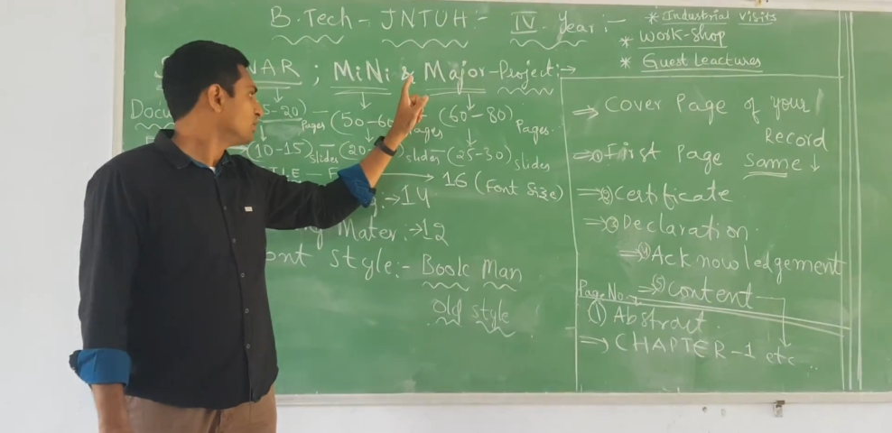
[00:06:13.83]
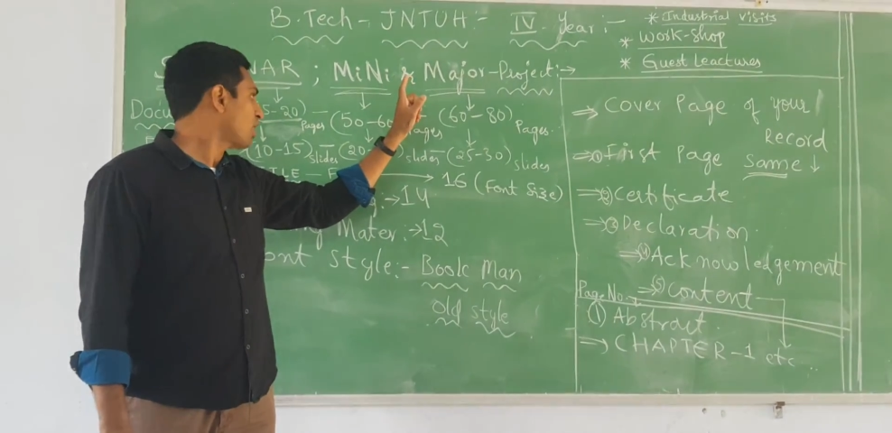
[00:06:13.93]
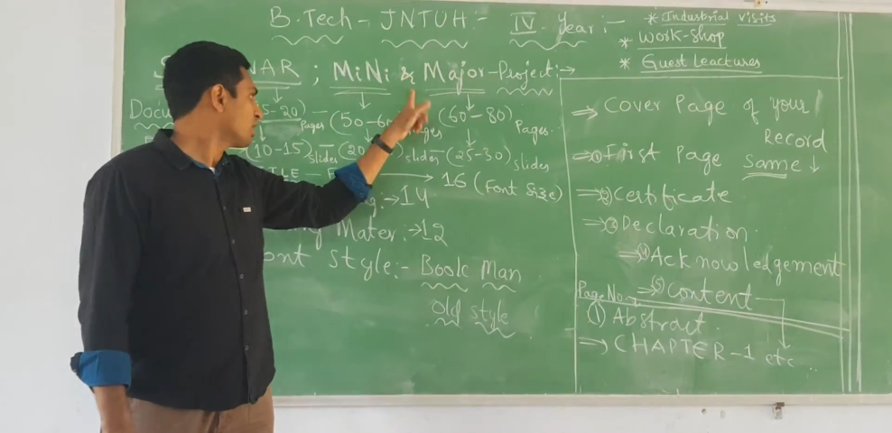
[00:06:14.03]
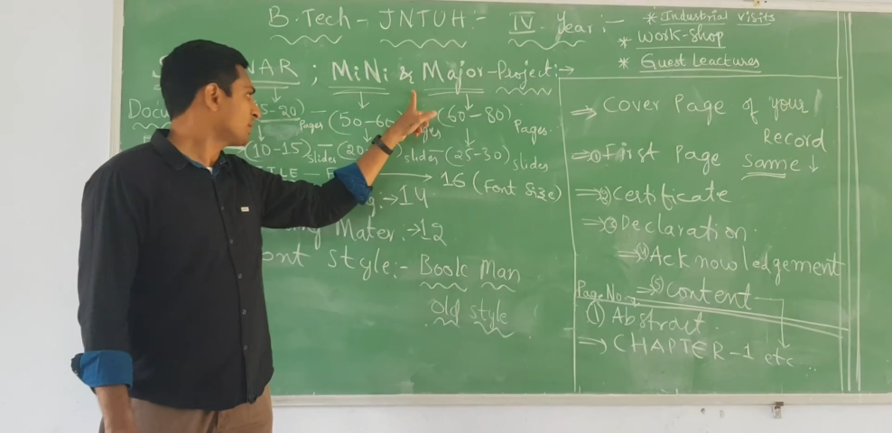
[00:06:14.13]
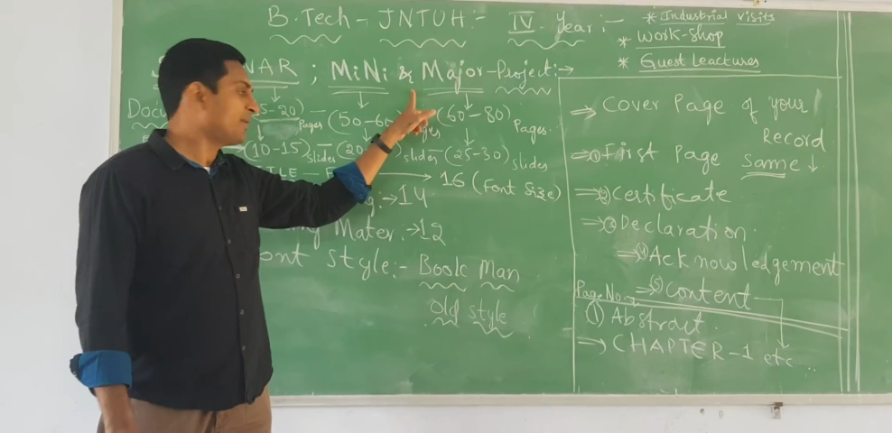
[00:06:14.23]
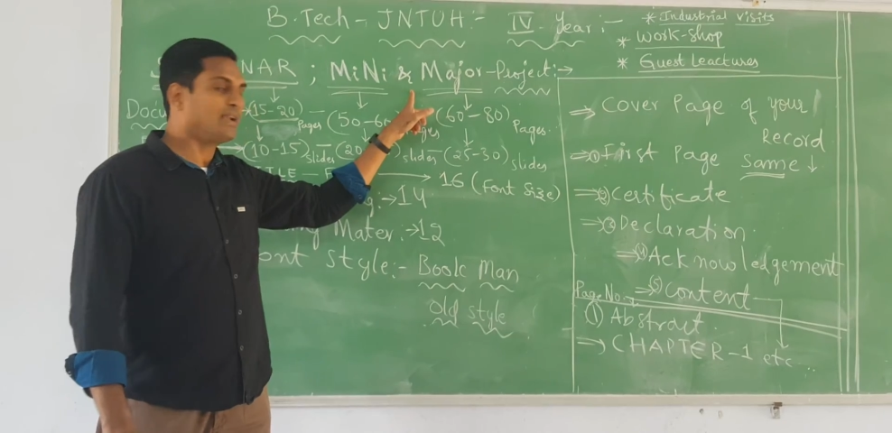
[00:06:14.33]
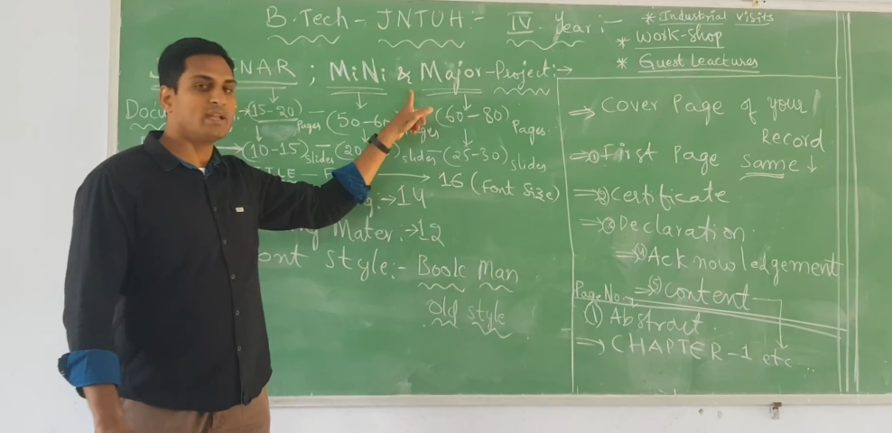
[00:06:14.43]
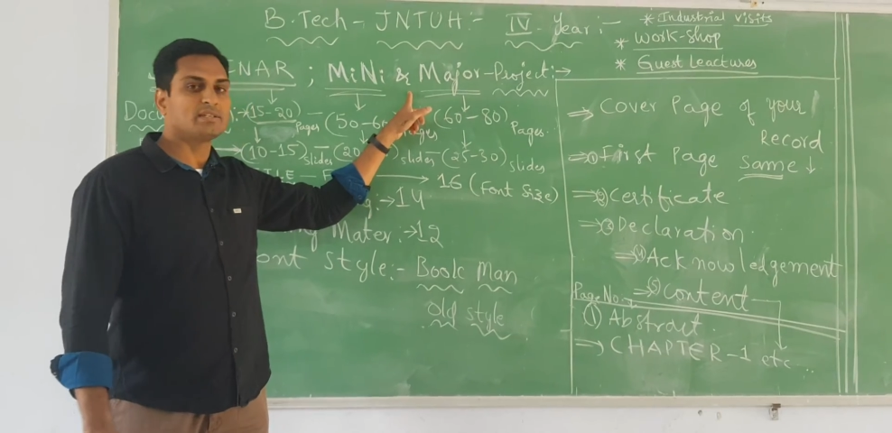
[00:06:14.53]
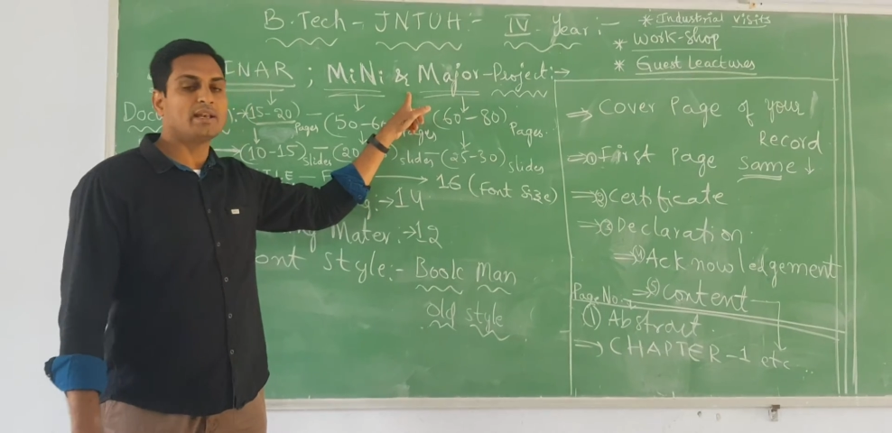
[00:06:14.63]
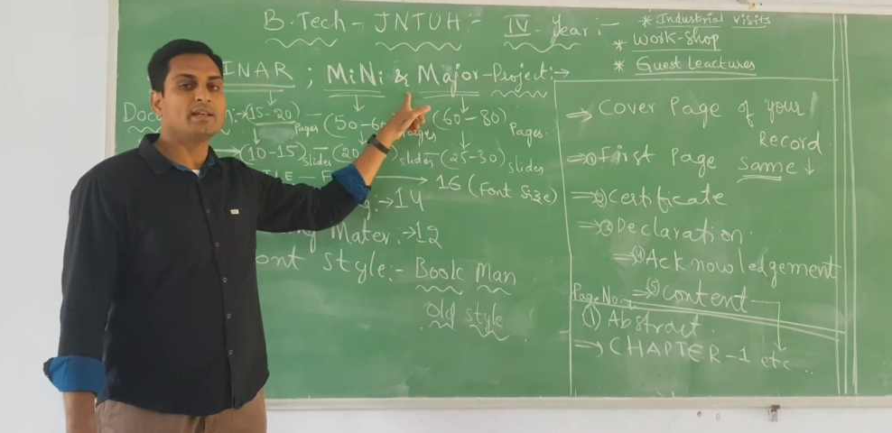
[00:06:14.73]

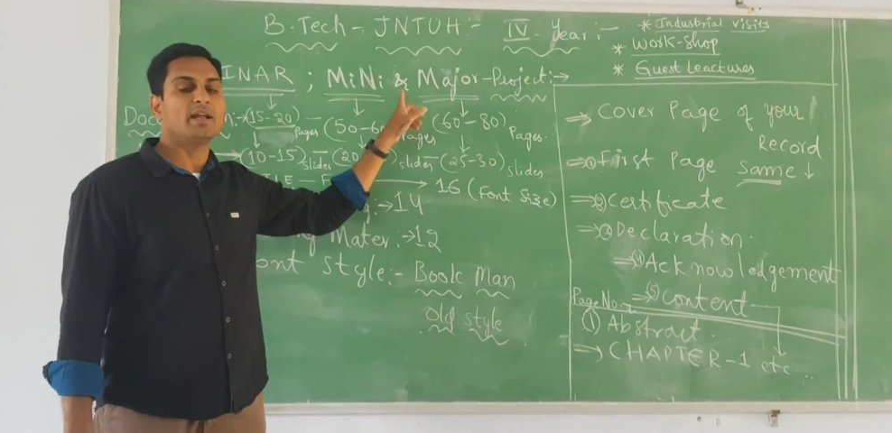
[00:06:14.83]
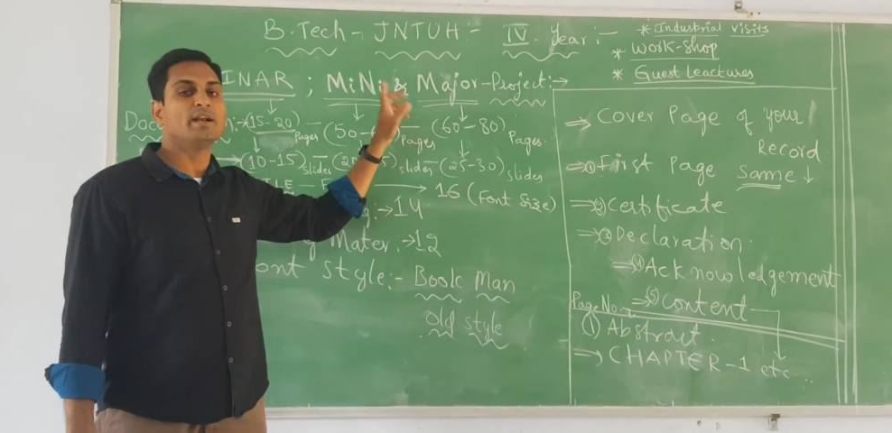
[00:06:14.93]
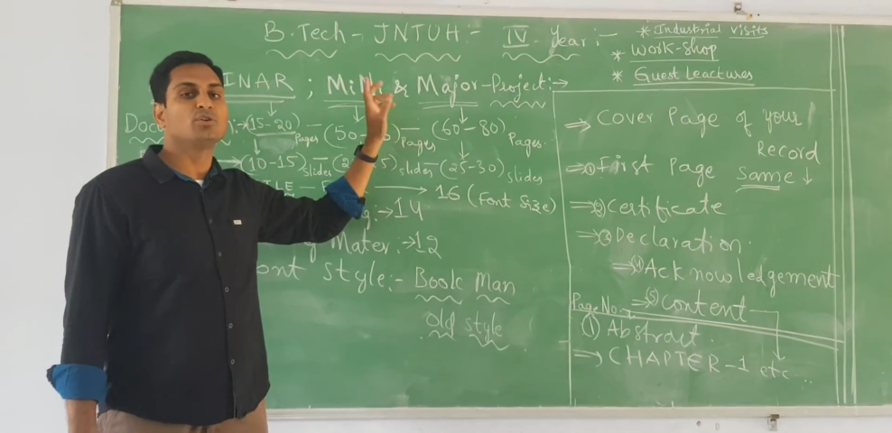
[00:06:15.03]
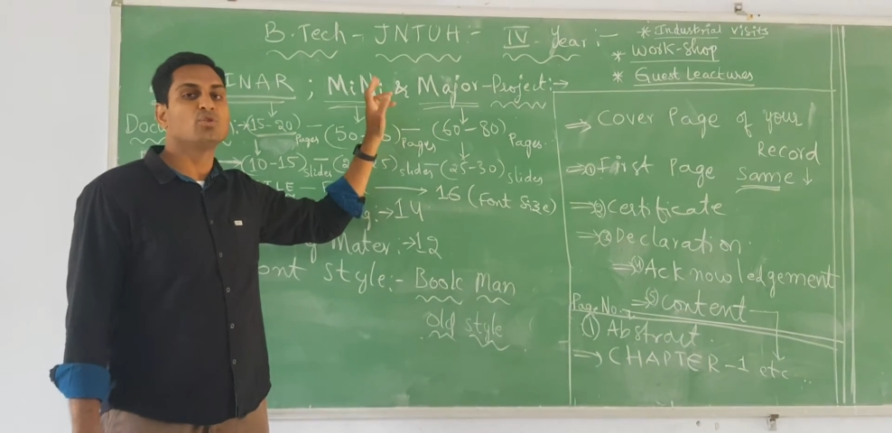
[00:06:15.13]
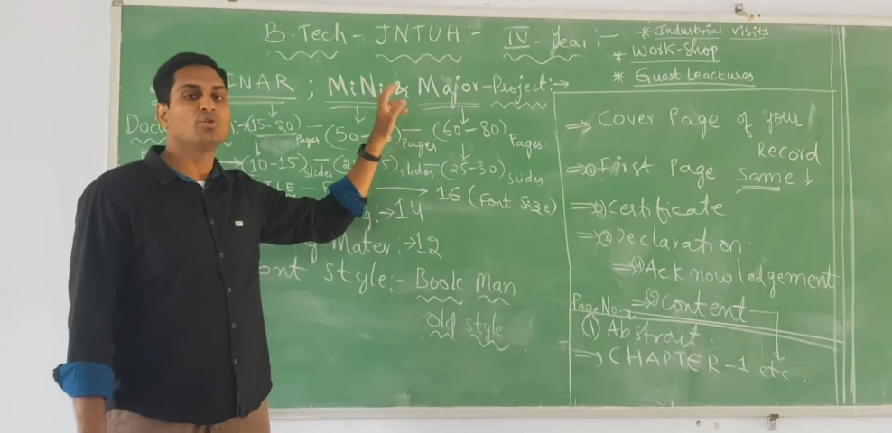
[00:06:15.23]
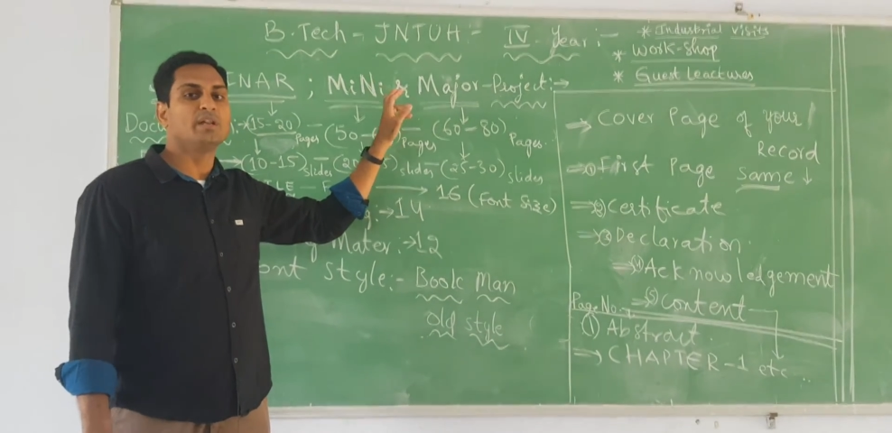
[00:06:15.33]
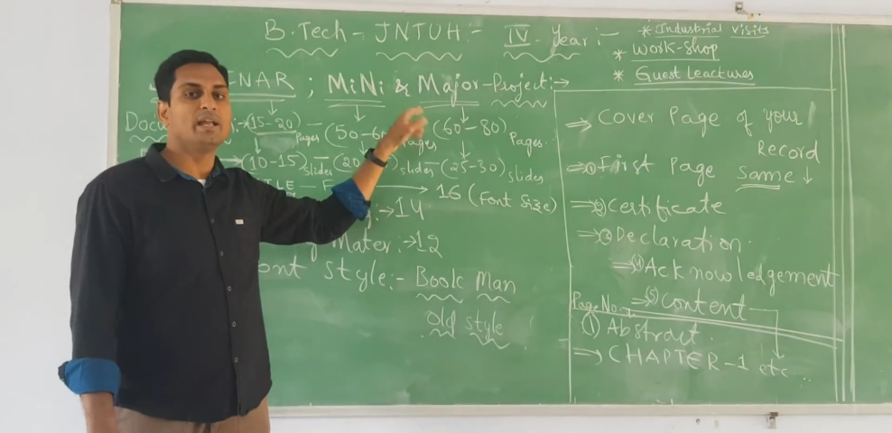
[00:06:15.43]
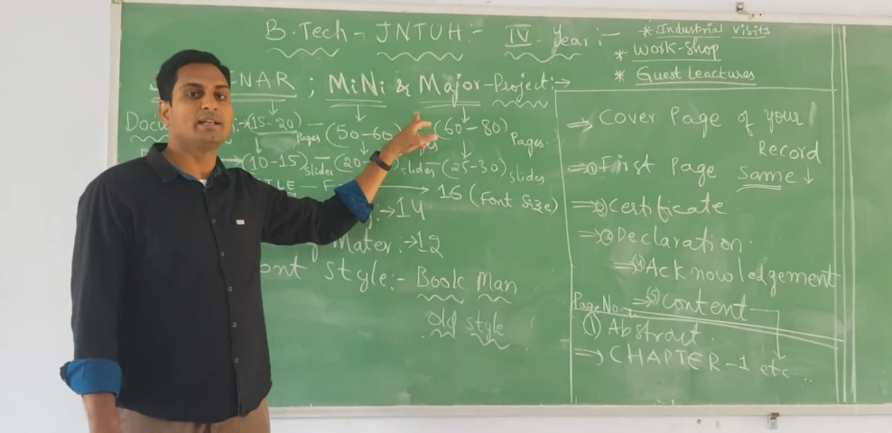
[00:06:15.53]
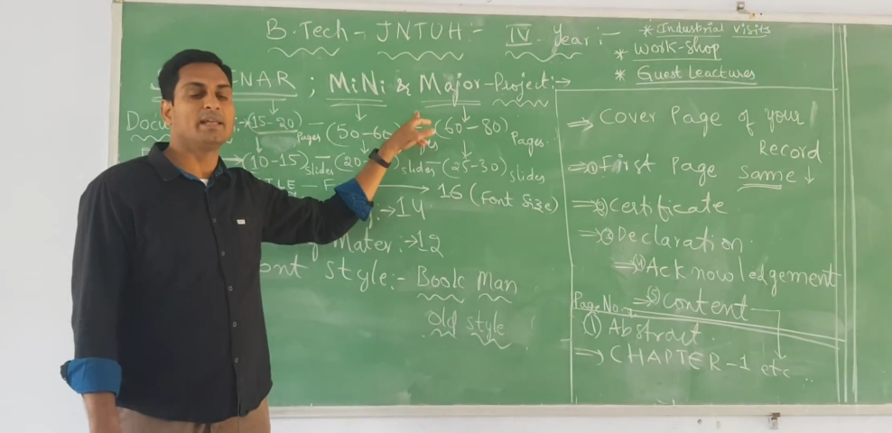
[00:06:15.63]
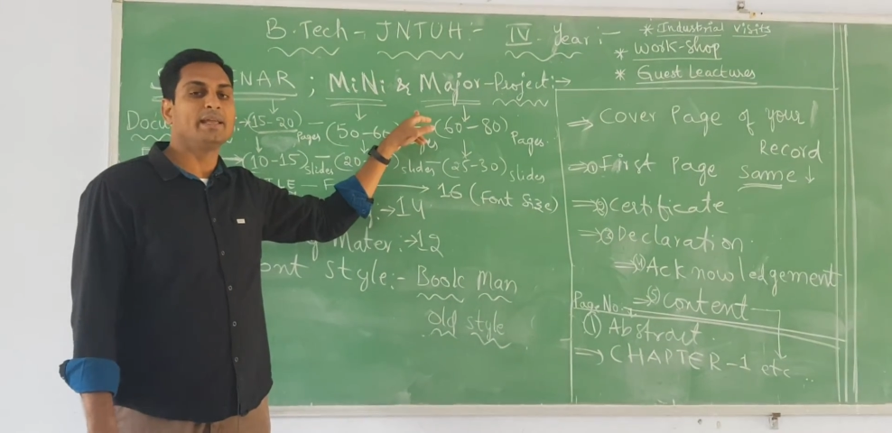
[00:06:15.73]
documentation and do
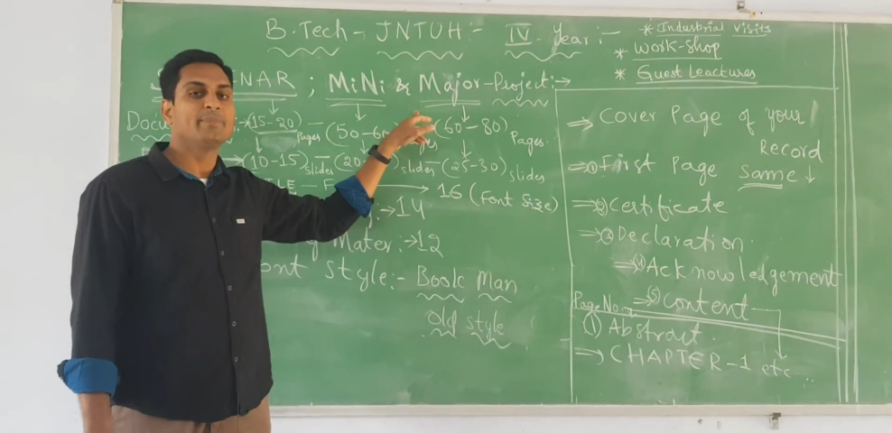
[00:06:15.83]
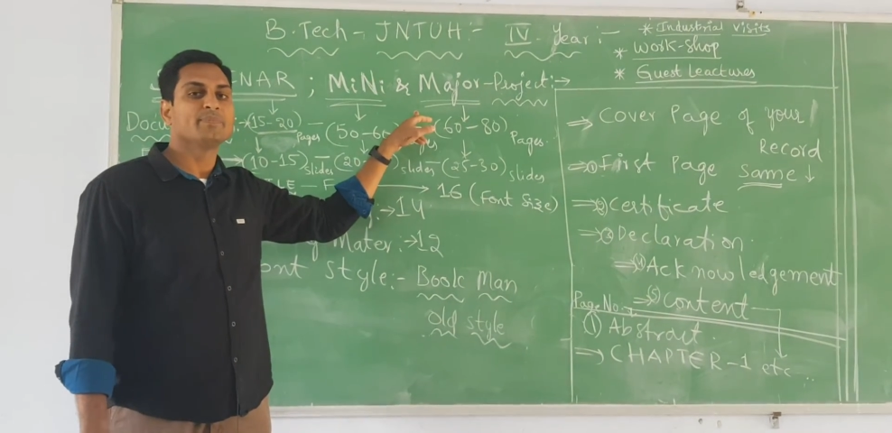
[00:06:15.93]
neatly